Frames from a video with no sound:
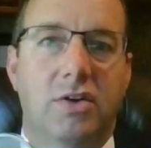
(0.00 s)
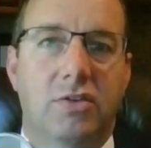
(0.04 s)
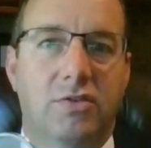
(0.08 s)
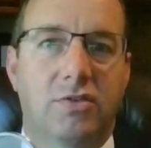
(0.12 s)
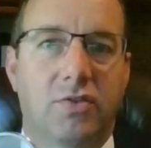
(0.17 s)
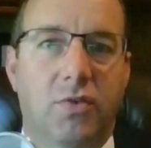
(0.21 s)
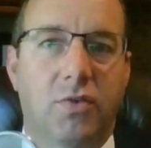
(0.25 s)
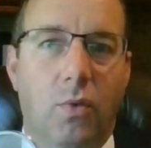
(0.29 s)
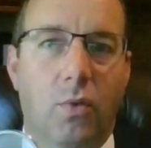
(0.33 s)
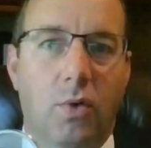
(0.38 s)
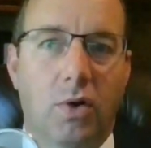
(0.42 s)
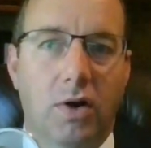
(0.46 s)

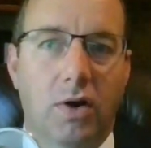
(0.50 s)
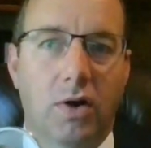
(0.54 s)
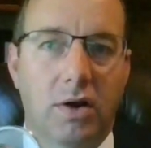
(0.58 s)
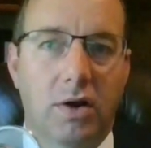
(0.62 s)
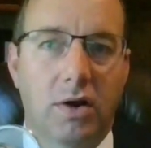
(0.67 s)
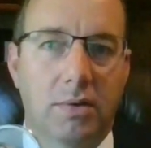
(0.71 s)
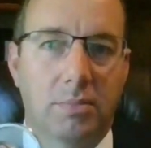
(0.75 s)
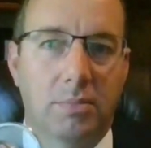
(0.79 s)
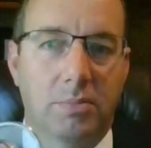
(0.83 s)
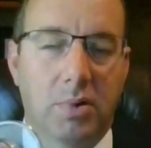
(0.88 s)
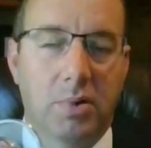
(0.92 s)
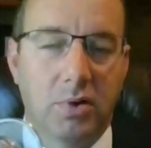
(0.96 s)

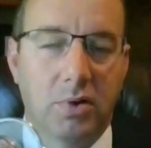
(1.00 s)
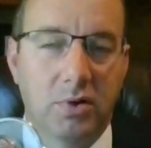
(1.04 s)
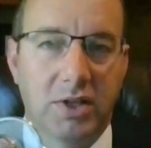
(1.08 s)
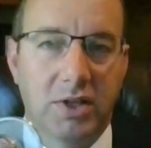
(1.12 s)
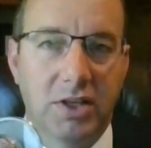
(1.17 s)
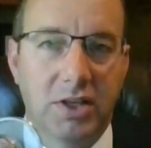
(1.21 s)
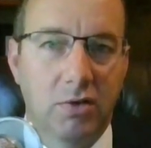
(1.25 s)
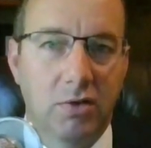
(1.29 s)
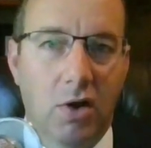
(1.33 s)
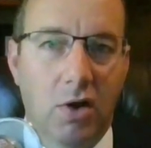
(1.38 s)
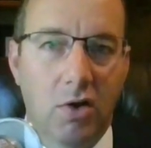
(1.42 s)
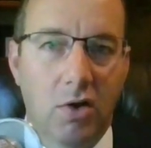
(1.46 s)
for
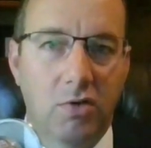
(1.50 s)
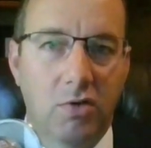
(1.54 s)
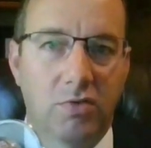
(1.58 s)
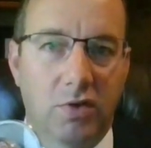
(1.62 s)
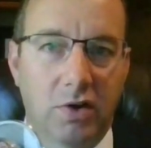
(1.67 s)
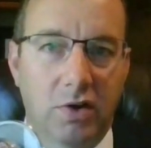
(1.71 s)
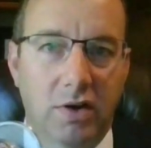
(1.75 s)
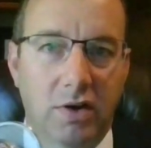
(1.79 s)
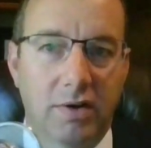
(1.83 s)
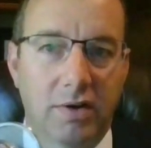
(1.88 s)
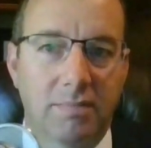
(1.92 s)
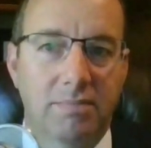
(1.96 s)
pulling you
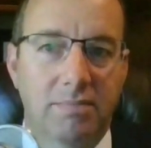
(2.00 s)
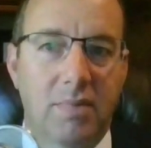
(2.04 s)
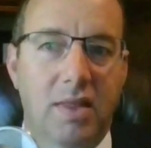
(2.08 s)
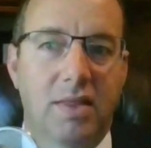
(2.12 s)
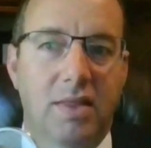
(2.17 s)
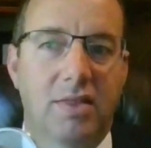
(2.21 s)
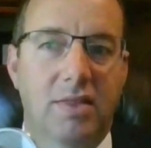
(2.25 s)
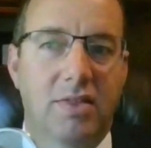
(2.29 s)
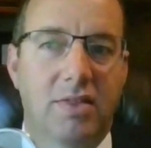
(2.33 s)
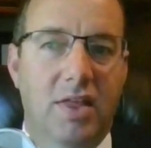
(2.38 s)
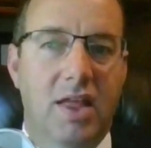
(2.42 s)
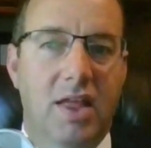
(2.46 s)
over,
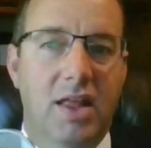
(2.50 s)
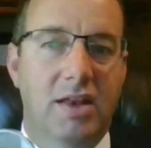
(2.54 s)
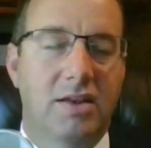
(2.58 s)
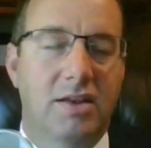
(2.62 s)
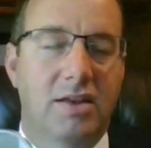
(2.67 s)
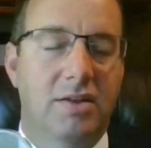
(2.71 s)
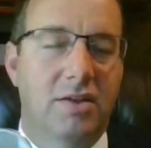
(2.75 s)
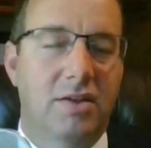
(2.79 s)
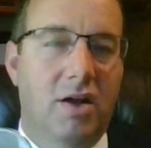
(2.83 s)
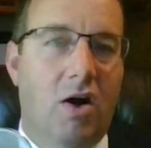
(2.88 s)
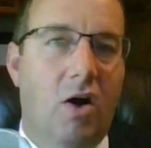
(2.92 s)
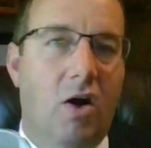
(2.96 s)

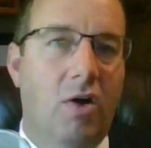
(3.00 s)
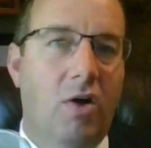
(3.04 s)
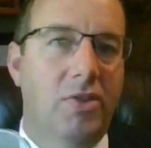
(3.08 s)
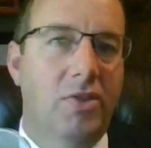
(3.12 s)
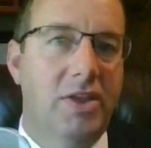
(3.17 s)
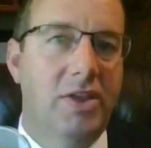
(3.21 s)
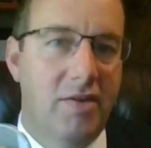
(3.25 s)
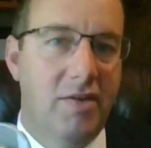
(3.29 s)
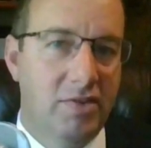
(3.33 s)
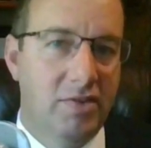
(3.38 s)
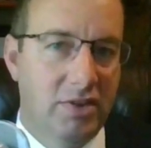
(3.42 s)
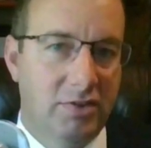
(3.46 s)
then all
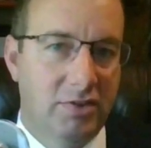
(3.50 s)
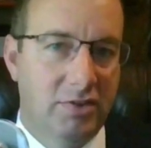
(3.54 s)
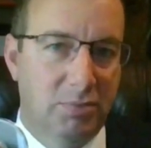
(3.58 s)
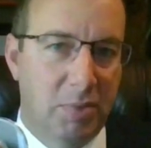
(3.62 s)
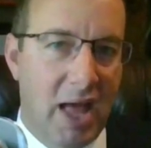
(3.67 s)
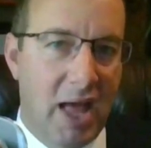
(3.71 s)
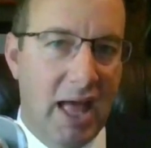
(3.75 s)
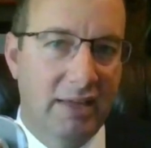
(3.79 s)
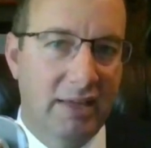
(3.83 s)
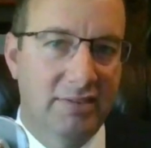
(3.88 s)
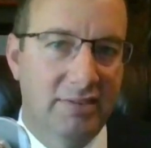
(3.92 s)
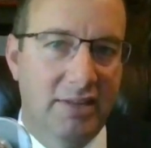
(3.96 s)
the evidence
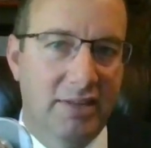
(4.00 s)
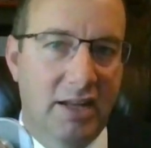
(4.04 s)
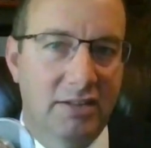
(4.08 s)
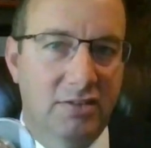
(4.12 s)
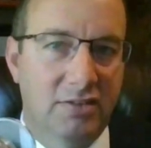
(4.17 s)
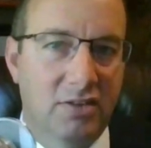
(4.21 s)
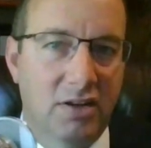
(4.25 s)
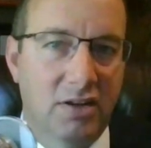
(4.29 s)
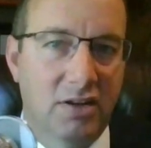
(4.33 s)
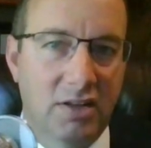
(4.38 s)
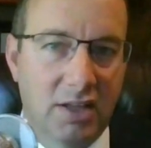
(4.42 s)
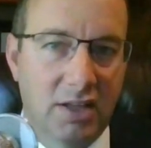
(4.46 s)
past that
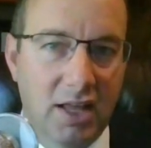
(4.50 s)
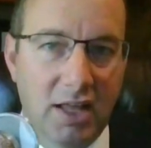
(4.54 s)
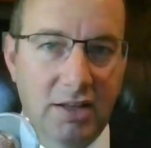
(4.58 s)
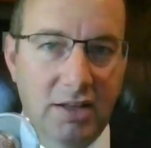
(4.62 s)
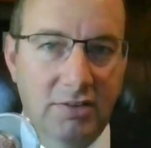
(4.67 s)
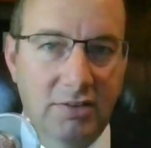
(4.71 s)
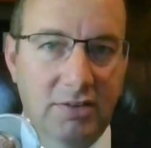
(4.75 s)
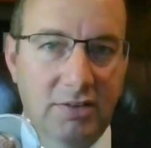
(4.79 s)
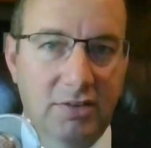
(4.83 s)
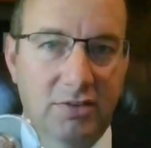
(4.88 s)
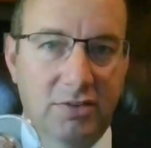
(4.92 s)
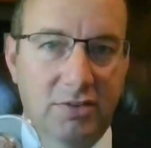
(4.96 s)
is going to
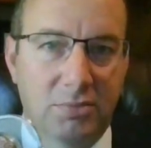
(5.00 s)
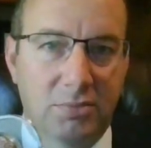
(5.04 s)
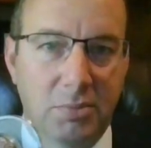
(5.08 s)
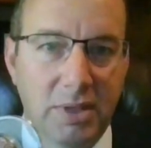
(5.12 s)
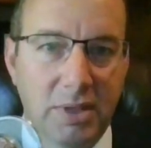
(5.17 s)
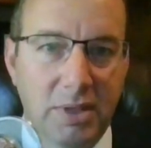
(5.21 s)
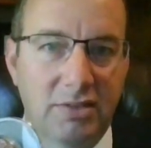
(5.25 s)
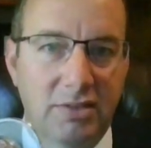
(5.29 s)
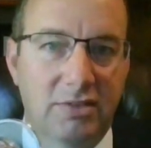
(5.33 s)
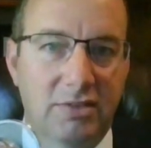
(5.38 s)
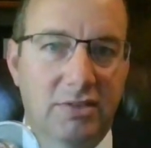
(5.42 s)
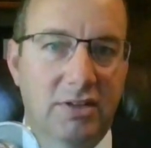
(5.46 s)
get
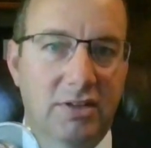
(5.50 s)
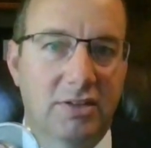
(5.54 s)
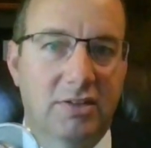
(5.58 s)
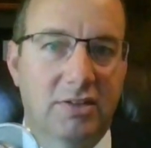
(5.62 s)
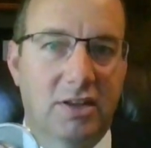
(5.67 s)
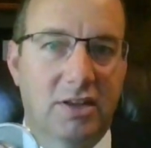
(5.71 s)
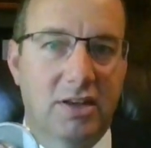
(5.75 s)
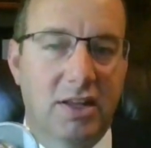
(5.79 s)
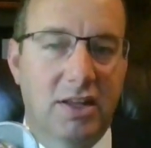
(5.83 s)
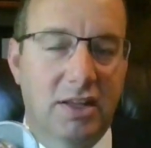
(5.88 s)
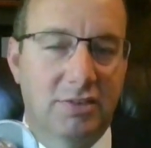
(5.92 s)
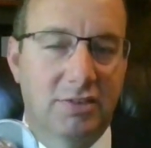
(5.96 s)
dismissed. It's
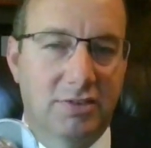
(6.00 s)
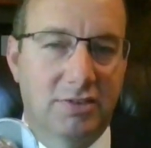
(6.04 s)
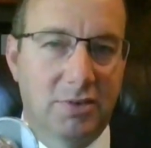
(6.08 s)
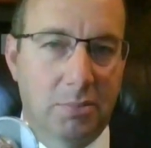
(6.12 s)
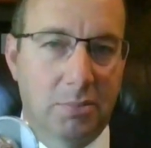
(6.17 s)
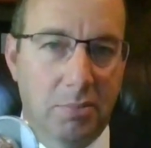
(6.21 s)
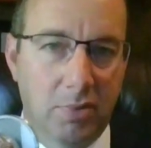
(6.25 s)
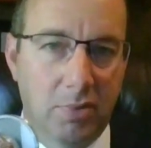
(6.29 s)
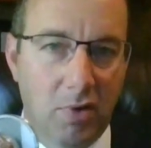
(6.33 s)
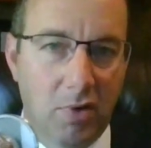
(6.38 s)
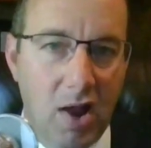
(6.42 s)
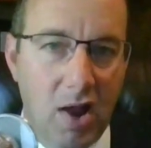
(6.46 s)
going to get
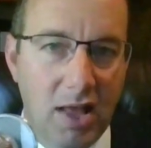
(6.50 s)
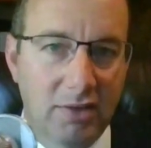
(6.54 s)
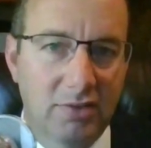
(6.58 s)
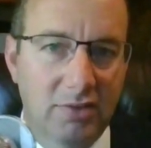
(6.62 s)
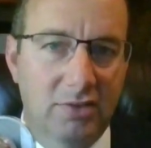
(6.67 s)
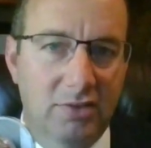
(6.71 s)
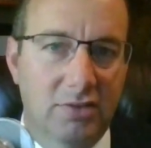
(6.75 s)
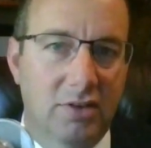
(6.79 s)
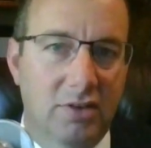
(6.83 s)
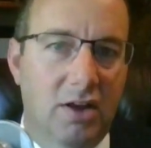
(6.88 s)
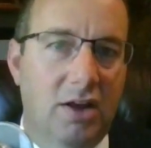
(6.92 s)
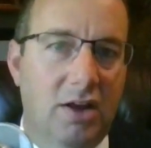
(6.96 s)

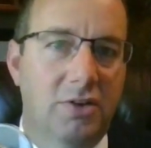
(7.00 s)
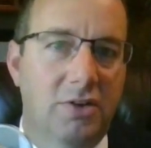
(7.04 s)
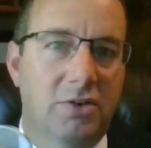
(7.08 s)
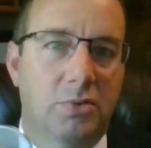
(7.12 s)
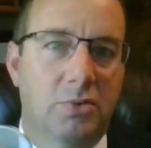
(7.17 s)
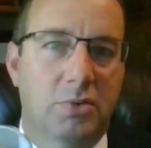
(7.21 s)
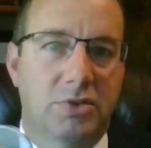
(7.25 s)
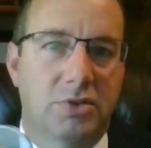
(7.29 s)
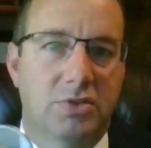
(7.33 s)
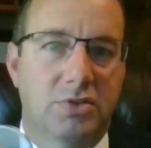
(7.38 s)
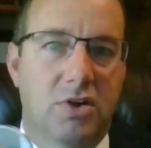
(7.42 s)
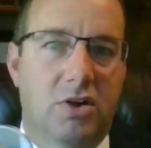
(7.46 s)
suppressed under
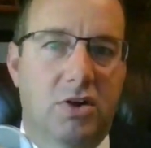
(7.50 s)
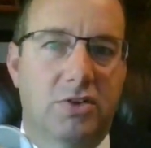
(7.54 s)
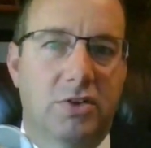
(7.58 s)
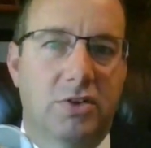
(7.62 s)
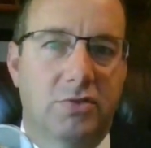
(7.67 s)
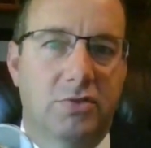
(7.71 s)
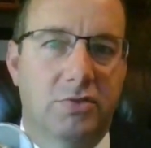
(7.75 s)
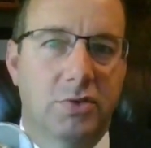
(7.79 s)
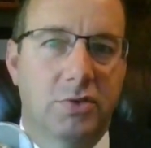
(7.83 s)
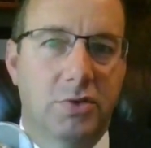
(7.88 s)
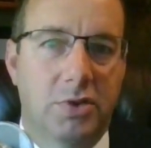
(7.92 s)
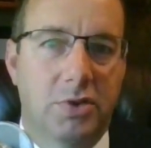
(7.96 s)
what's called the
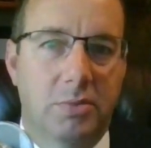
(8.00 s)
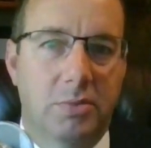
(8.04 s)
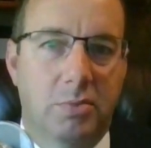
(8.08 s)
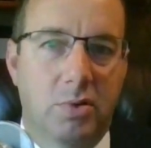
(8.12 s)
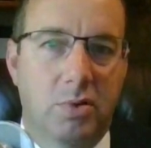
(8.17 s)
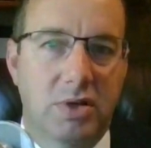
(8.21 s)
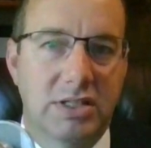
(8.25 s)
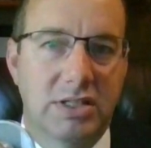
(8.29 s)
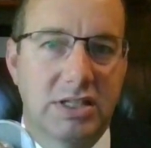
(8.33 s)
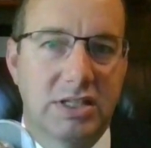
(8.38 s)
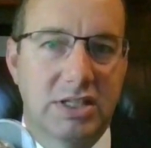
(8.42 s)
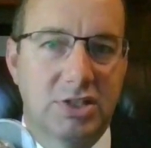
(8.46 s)
fruit of the
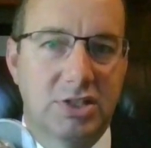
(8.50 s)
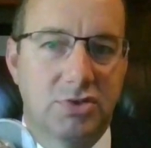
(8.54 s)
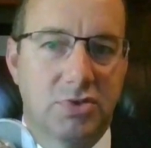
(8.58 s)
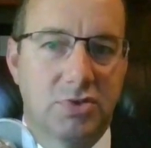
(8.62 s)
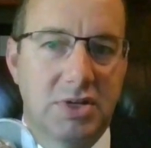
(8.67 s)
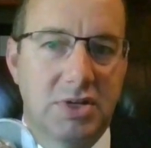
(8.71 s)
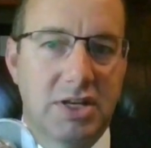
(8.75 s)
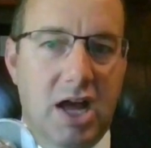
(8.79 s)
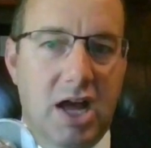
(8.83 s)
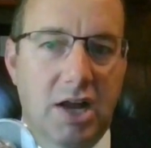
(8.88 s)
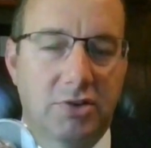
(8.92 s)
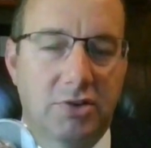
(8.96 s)
poisonous
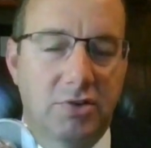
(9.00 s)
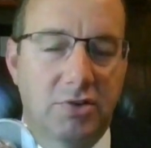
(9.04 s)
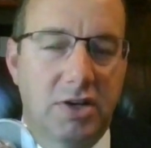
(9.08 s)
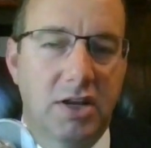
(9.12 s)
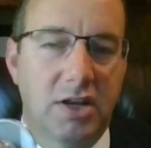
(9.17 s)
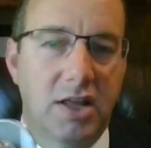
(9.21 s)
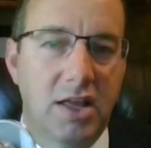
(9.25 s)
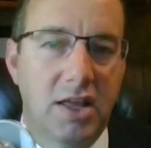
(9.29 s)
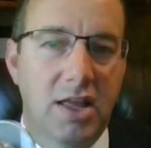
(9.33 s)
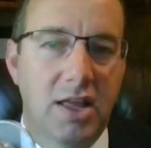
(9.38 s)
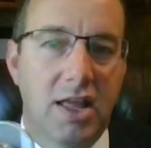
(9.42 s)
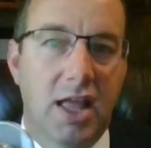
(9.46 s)
tree doctrine.